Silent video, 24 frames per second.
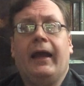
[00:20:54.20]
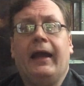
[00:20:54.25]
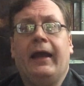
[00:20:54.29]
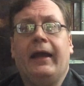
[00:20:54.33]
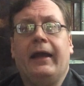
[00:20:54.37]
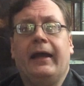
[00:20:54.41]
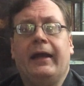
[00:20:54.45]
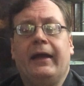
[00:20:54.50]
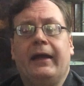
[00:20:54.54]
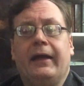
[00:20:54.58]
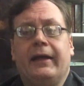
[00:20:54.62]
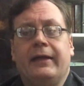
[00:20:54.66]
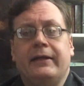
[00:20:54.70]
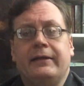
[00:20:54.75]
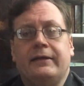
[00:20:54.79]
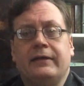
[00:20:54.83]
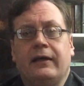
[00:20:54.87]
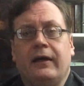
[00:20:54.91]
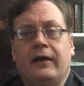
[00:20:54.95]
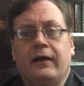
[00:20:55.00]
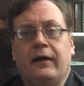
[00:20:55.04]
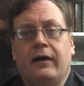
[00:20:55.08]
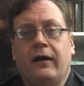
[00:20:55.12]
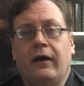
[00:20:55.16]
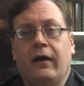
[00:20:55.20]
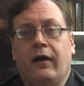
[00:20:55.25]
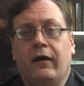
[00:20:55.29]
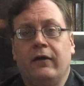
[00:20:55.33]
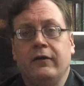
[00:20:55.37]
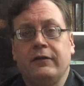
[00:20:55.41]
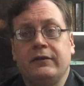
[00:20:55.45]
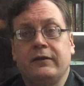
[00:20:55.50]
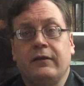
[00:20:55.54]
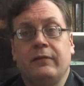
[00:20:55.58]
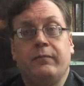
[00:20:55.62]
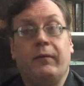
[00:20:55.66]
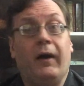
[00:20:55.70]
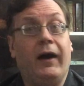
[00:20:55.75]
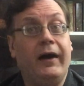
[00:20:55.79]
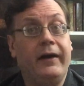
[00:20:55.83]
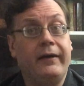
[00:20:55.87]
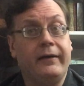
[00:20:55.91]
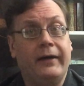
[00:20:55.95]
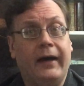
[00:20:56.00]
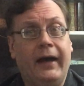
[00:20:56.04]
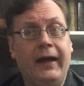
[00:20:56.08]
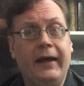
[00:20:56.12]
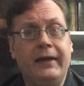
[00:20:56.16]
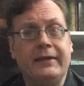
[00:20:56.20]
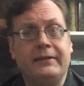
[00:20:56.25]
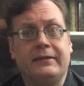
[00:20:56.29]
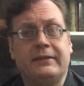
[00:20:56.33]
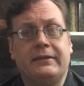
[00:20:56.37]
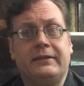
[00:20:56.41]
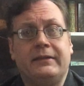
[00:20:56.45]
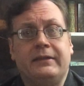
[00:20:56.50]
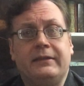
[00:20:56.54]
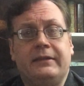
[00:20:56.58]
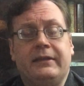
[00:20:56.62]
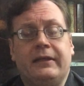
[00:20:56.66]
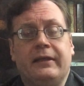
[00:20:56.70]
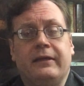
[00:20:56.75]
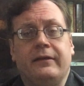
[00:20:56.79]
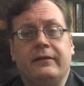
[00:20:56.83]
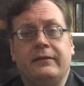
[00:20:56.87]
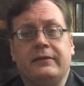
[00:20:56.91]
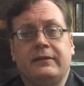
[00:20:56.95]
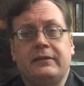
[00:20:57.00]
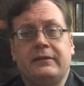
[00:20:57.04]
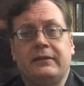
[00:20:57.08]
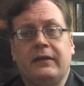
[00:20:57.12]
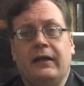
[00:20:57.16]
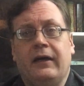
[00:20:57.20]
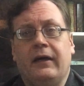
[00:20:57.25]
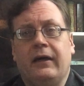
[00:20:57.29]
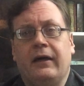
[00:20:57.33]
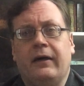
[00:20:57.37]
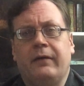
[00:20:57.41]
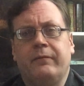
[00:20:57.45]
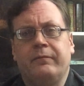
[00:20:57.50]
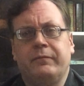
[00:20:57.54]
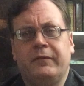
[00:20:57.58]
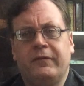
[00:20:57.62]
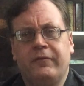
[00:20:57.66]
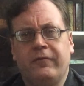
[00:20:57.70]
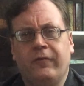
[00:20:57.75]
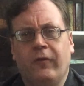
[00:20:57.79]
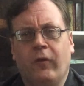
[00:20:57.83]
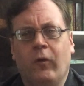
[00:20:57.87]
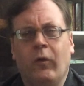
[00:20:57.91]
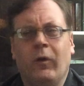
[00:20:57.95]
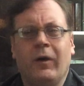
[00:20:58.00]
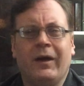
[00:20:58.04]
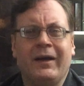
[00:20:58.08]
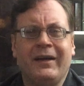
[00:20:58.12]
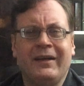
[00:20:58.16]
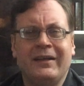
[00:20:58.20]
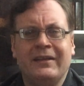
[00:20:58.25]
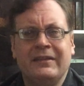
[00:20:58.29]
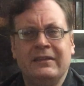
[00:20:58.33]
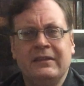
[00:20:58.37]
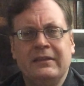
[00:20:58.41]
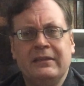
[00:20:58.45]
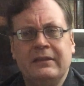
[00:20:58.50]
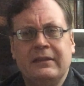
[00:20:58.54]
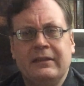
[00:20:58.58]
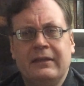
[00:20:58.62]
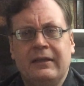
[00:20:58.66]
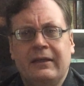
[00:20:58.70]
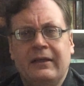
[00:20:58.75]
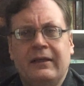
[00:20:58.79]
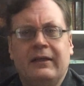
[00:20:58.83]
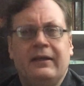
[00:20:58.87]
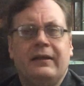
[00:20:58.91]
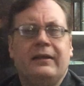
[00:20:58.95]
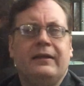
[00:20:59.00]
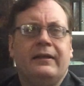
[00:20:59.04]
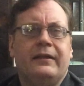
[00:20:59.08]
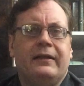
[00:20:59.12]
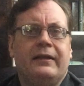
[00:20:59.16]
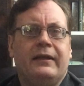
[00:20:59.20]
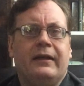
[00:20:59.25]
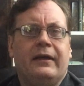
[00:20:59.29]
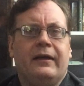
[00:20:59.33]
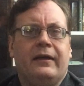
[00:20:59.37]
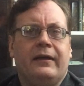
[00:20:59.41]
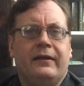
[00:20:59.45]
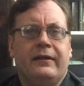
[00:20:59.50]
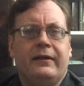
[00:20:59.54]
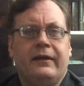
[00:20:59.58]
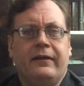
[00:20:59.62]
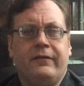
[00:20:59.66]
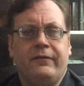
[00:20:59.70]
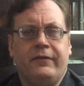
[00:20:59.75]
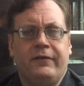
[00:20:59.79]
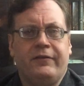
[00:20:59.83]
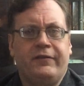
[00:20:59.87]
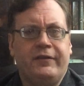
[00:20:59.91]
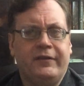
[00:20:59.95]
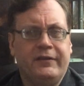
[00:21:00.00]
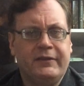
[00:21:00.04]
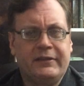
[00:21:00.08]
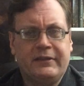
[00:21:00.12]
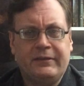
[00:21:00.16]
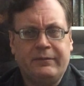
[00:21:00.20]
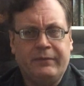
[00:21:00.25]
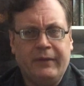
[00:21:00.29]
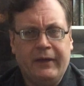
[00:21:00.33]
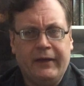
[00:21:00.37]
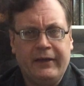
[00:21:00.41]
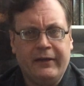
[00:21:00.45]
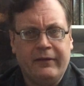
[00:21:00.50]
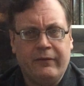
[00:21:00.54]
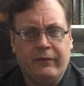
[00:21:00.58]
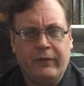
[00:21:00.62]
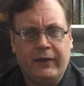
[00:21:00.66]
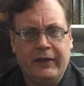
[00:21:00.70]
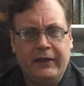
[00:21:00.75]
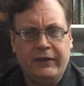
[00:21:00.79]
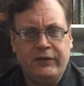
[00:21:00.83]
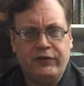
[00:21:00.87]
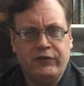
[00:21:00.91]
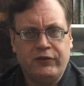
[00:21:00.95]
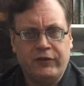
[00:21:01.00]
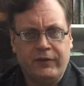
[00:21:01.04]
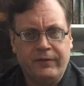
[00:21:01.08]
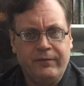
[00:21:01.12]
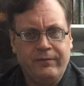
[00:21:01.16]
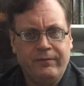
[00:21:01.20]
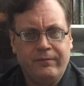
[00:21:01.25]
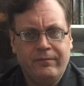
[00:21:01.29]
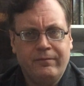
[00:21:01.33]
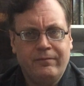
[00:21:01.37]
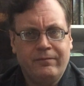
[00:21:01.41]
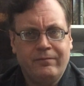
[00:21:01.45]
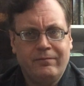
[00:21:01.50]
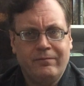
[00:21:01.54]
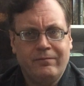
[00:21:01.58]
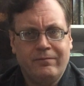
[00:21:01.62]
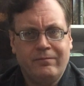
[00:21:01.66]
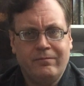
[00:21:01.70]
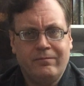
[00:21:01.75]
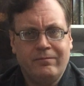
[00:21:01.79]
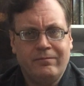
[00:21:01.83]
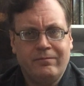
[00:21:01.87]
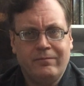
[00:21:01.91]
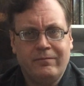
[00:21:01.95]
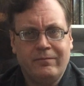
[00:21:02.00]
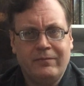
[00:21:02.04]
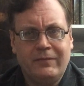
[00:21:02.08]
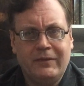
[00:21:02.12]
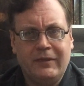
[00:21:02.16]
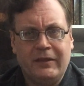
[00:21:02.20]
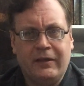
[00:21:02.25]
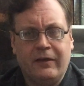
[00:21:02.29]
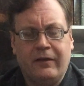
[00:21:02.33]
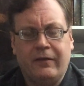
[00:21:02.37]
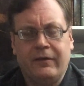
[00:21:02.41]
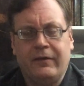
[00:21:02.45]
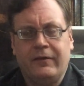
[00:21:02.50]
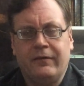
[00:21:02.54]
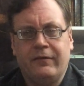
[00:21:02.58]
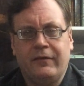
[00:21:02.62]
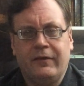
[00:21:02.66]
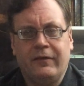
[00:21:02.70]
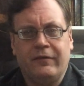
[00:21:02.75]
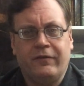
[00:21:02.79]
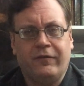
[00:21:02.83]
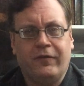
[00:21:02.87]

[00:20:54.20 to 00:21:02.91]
And also Pyle adds details. Before they refused to pay the wager, you know, the